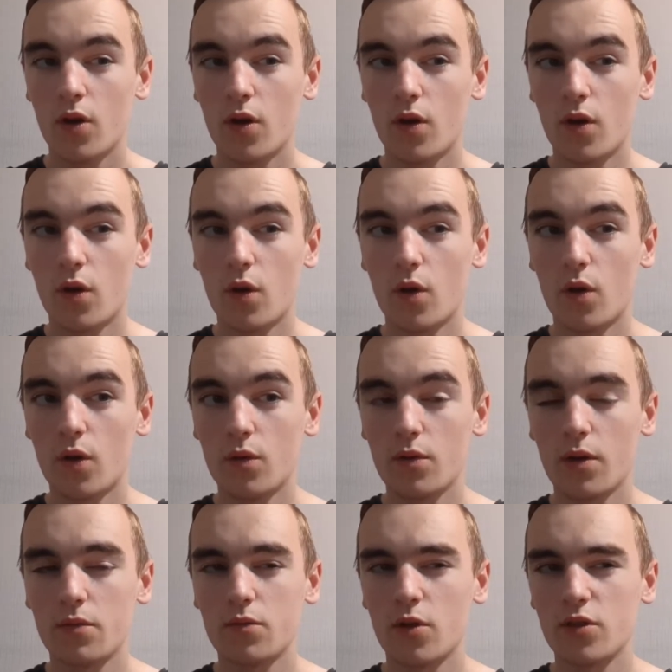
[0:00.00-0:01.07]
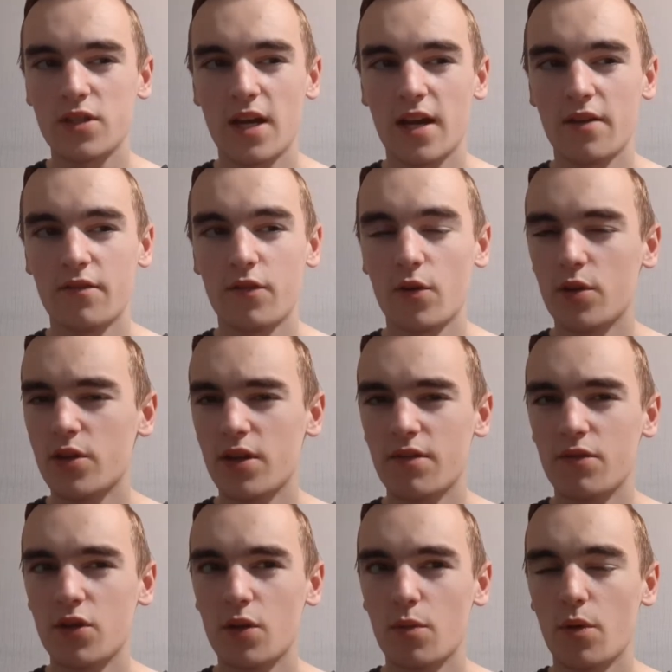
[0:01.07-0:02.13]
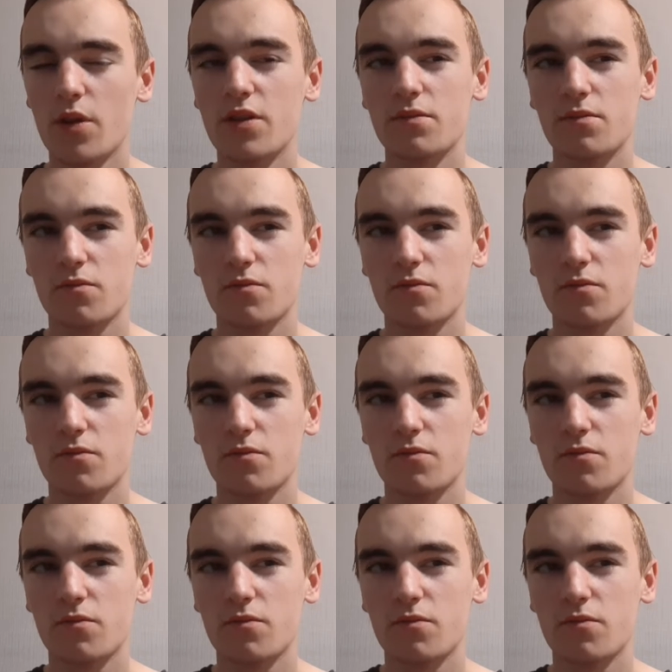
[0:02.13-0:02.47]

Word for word: or not Taycan 4 they do not even do the